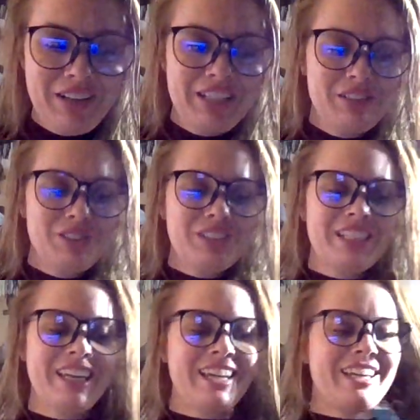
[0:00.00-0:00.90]
I usually
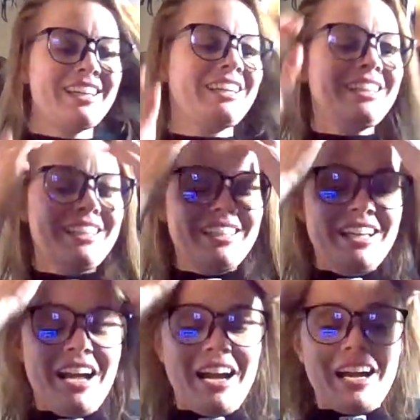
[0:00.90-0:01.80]
get,
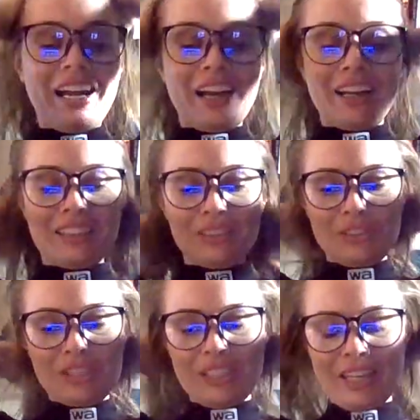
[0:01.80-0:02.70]
I
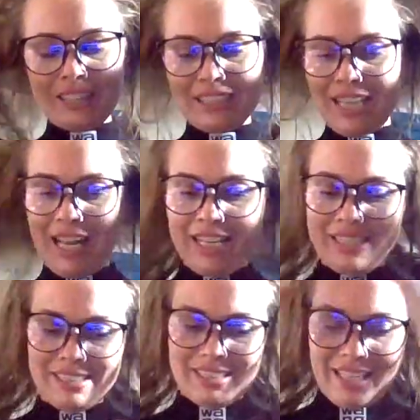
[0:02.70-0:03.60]
usually get
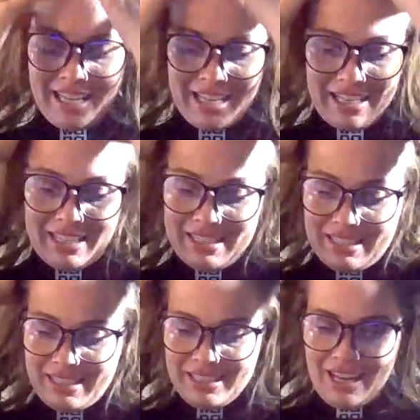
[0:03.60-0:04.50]
signs,
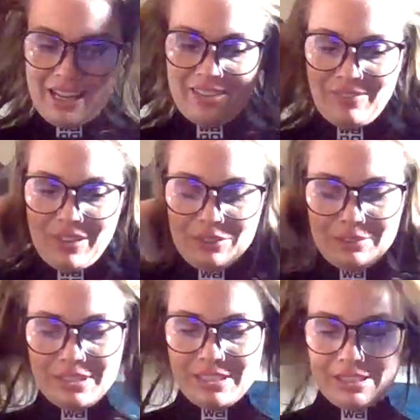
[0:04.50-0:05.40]
and if I
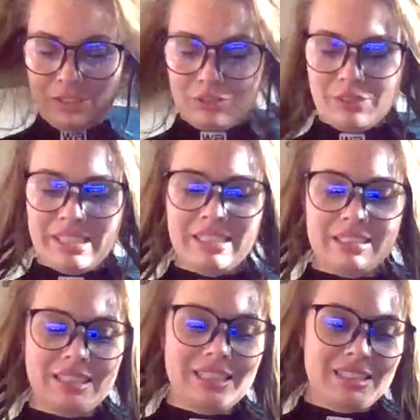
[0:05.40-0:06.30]
don't listen to
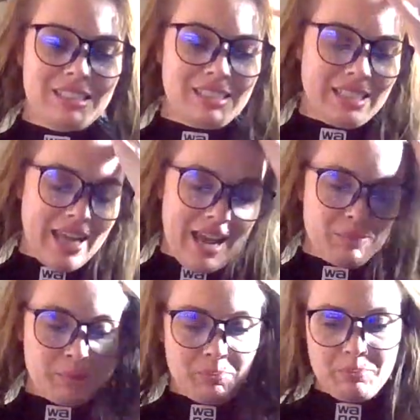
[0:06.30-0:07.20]
it, it doesn't, it
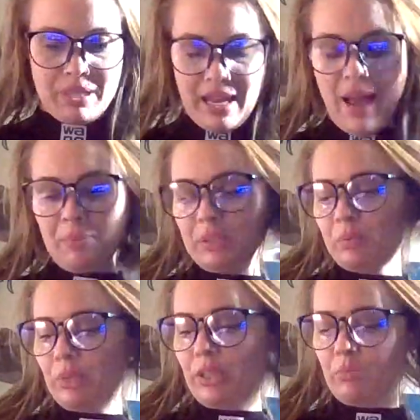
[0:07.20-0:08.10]
happens it happens
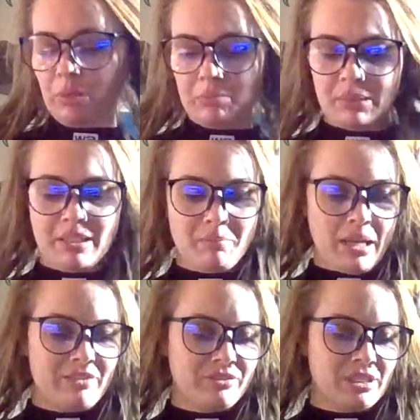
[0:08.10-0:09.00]
pretty abruptly and
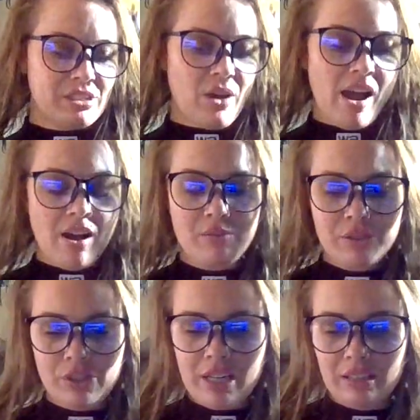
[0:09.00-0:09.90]
painfully. So I
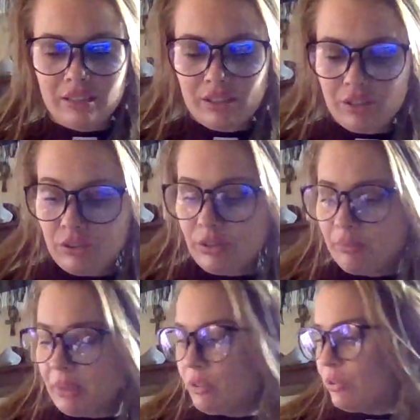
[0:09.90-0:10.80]
always try to listen to it,
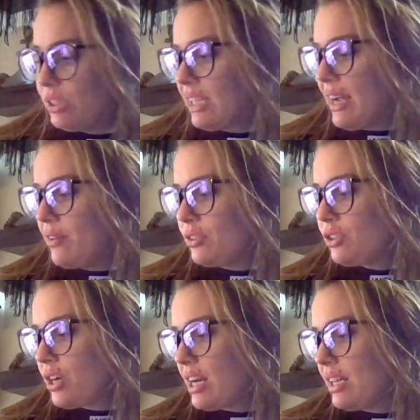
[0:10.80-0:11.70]
but usually I always
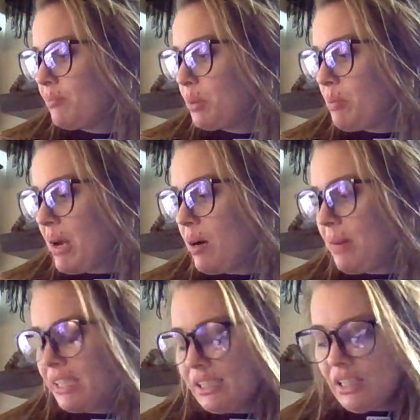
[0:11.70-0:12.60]
try to prepare
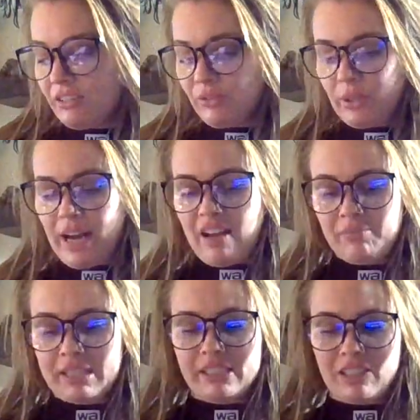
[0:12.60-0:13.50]
myself or have
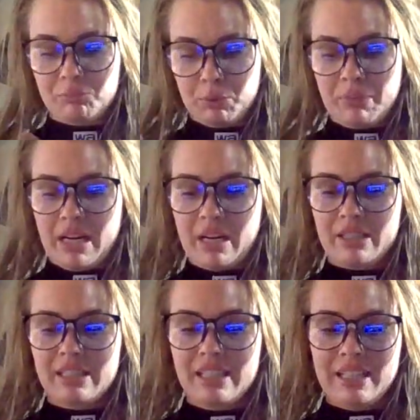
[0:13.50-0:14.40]
myself prepared.